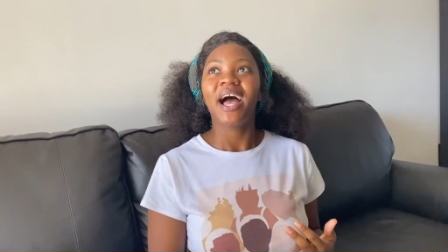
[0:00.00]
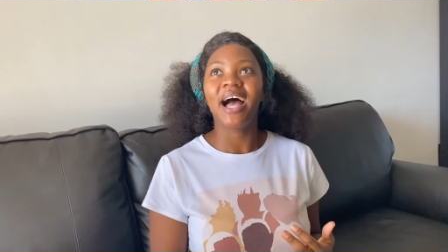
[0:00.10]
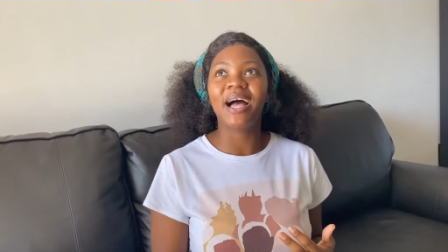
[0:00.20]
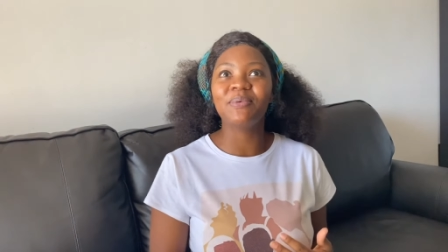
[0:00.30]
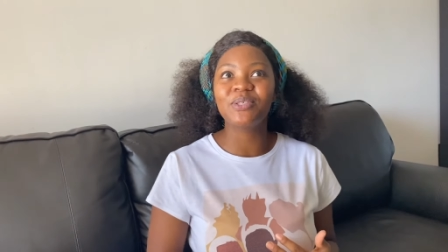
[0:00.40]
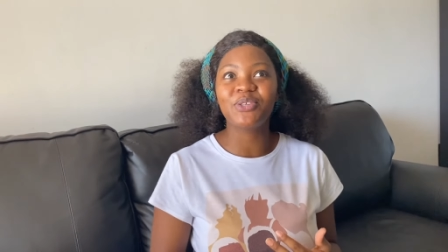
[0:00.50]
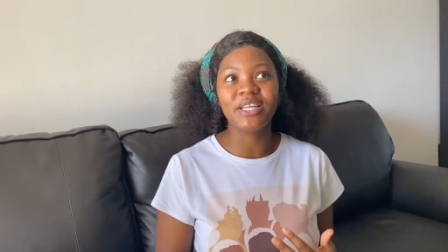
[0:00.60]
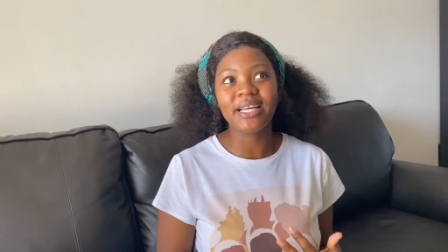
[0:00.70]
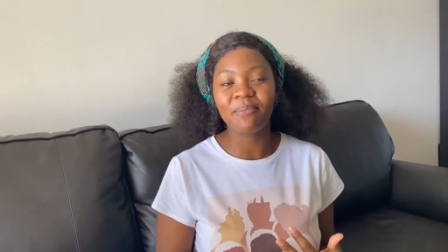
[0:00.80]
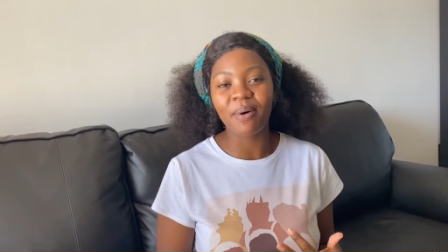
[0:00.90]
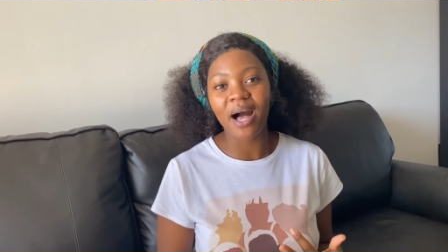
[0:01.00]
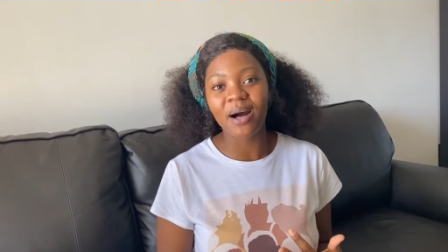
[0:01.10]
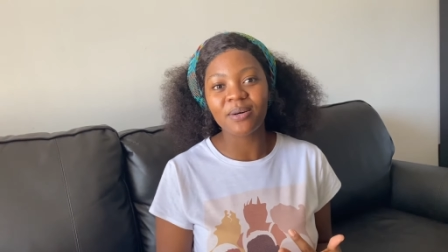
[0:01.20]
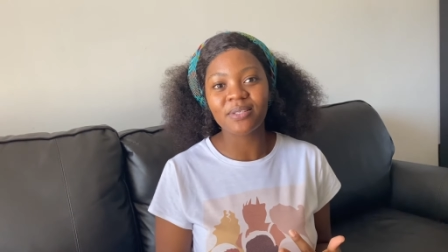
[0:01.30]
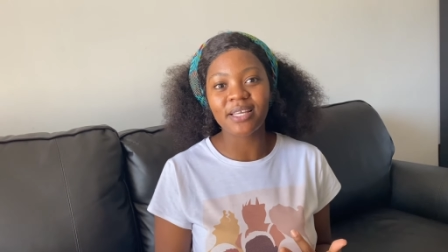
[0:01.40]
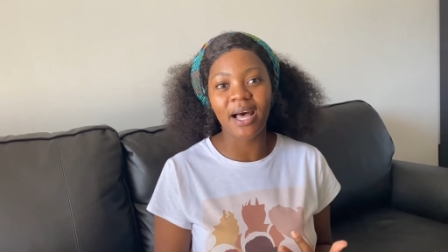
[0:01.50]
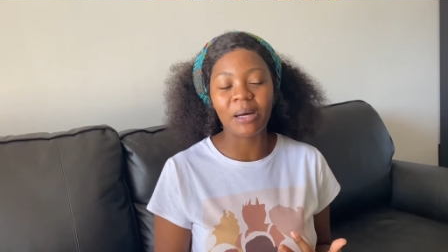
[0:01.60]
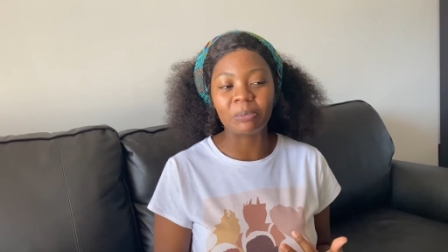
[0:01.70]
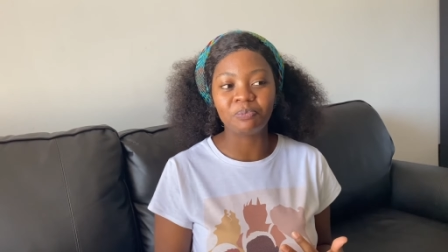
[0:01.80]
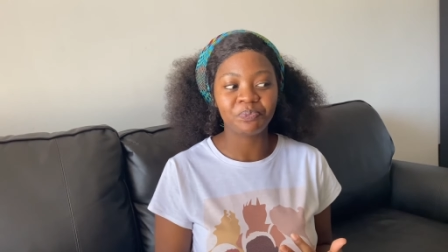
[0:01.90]
I was reading about
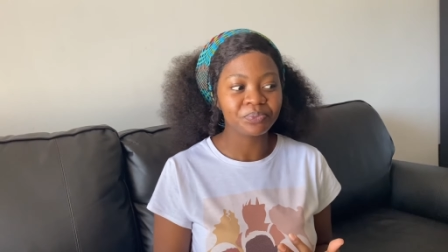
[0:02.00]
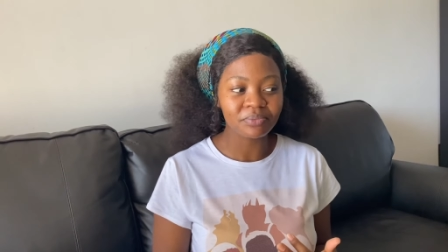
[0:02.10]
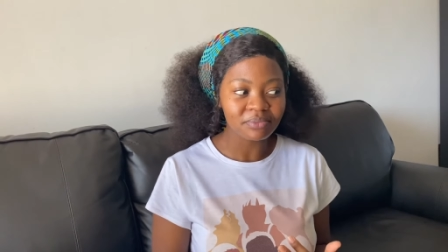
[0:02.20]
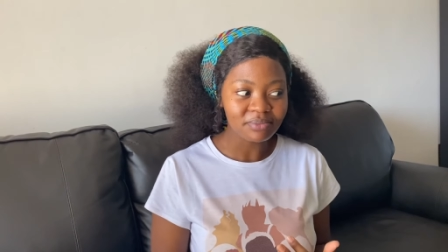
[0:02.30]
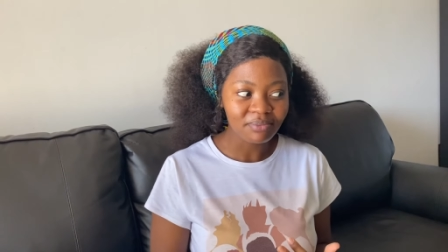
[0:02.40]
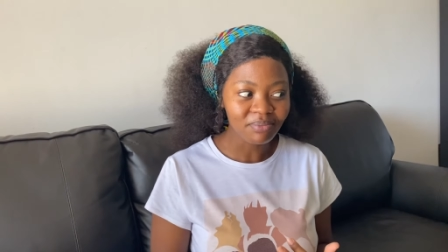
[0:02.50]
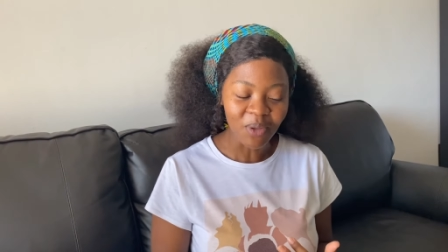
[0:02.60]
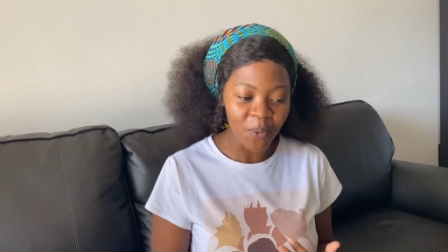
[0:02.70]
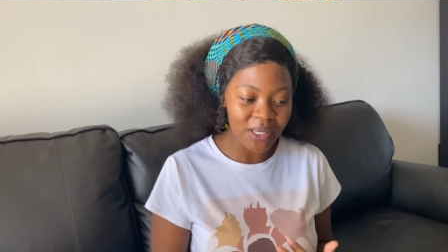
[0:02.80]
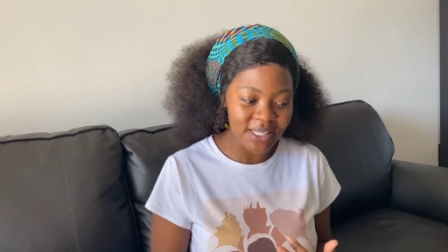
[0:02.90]
um, what's